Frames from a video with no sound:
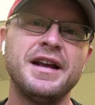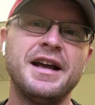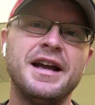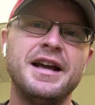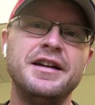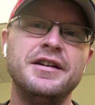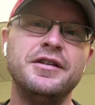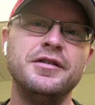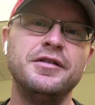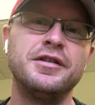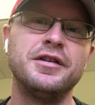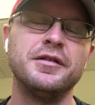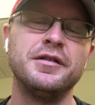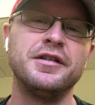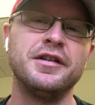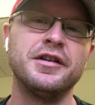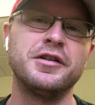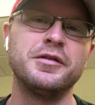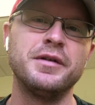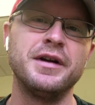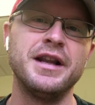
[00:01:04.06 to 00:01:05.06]
and do so in
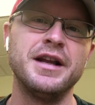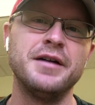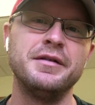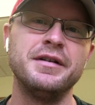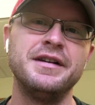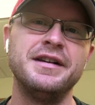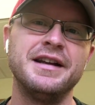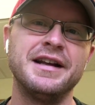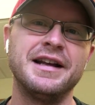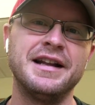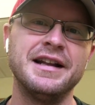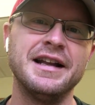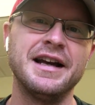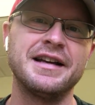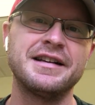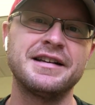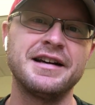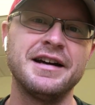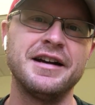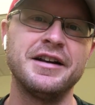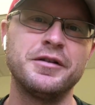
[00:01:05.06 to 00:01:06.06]
such a way that would
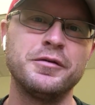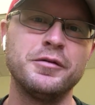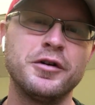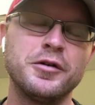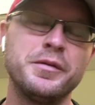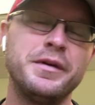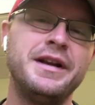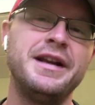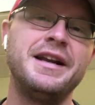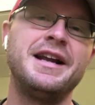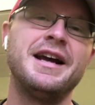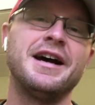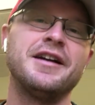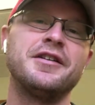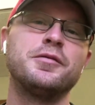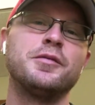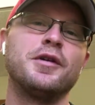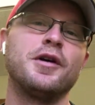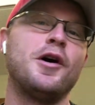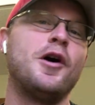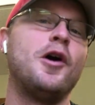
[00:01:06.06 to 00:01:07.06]
neglect God's word. We need
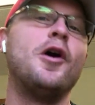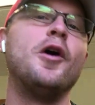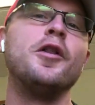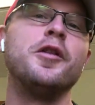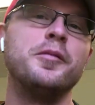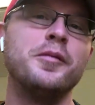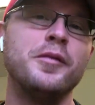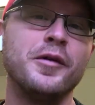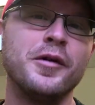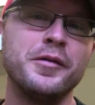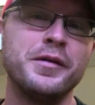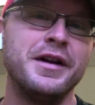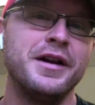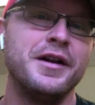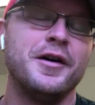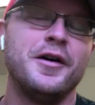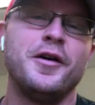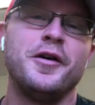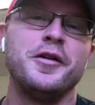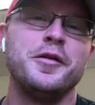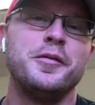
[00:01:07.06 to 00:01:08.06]
God's word all the more. We need
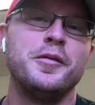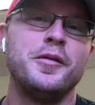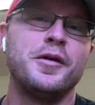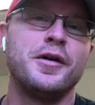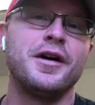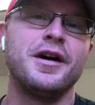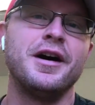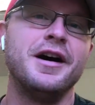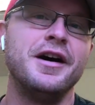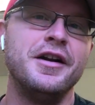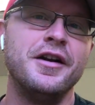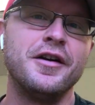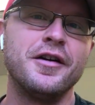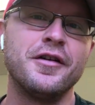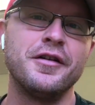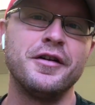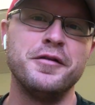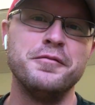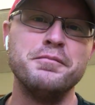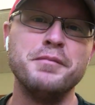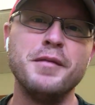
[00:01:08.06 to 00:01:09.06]
all the more
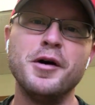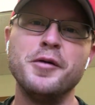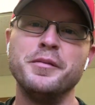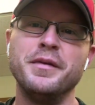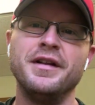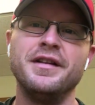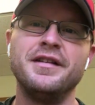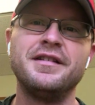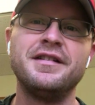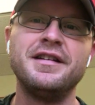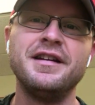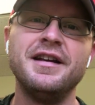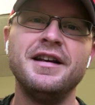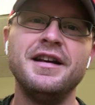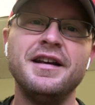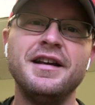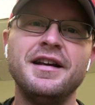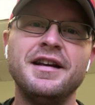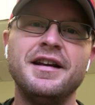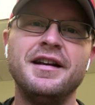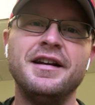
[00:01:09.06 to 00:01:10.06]
unhurried moments
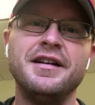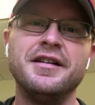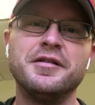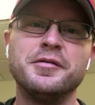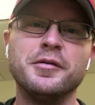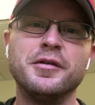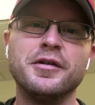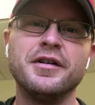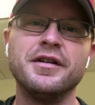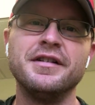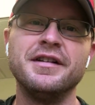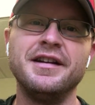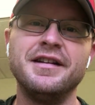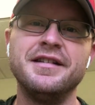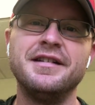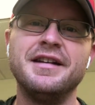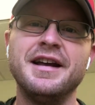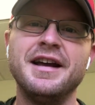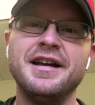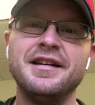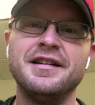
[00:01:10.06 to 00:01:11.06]
in his word in
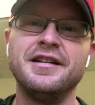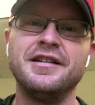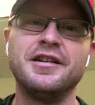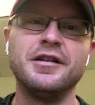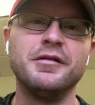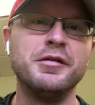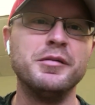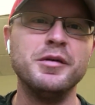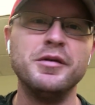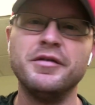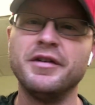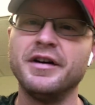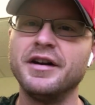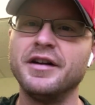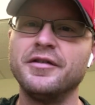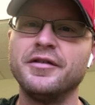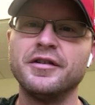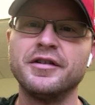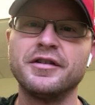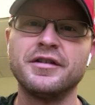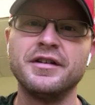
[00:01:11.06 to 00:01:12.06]
these days. And so we move on to
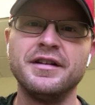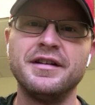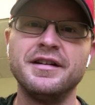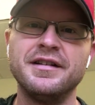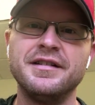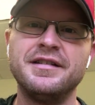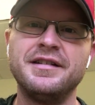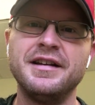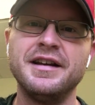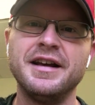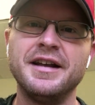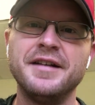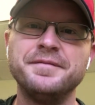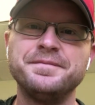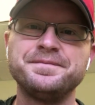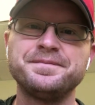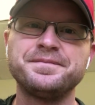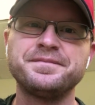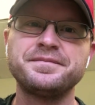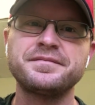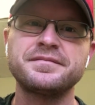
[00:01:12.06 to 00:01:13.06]
1 Corinthians 10.